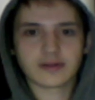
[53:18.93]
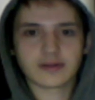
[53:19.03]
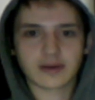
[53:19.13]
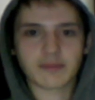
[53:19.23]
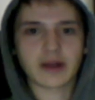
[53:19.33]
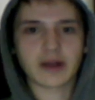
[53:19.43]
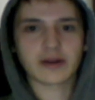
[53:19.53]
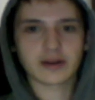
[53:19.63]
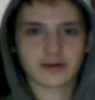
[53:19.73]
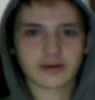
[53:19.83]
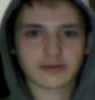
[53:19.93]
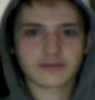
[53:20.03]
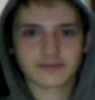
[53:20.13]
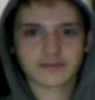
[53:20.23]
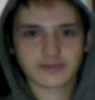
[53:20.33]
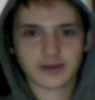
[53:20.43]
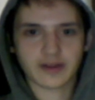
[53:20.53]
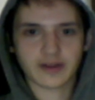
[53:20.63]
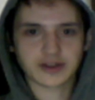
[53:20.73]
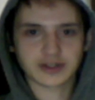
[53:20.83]
I'm married and all
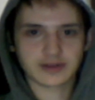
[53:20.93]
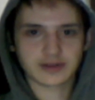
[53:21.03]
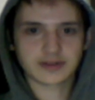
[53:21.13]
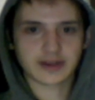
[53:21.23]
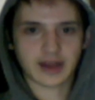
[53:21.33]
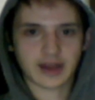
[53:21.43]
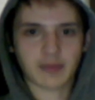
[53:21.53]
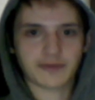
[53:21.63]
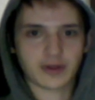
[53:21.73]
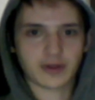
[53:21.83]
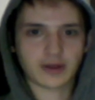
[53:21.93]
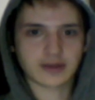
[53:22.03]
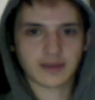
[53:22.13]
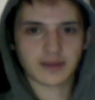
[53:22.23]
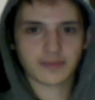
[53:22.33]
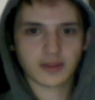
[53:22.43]
that shit. It's not going to happen for a long time.